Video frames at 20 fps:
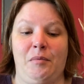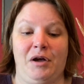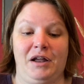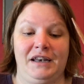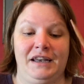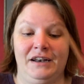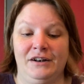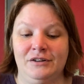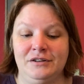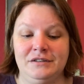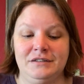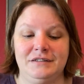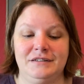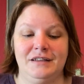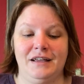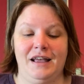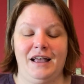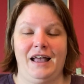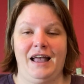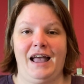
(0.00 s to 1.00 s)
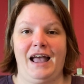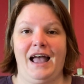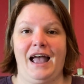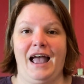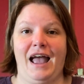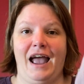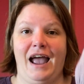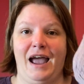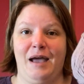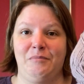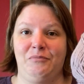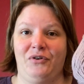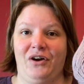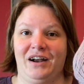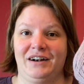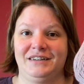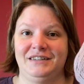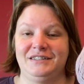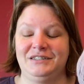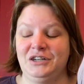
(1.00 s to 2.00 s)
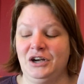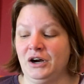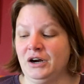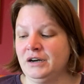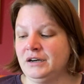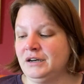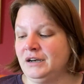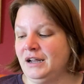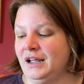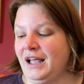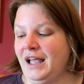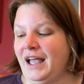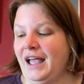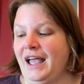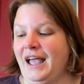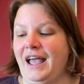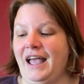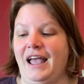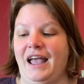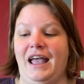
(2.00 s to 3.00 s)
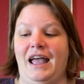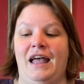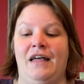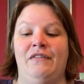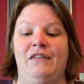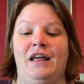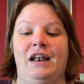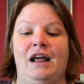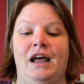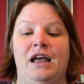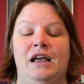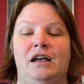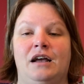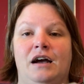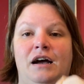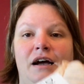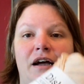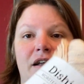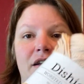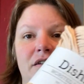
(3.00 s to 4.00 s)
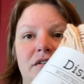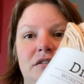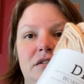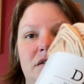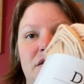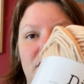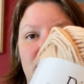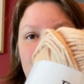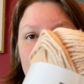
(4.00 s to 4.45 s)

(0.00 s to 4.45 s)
needles and practice yarn, and then I got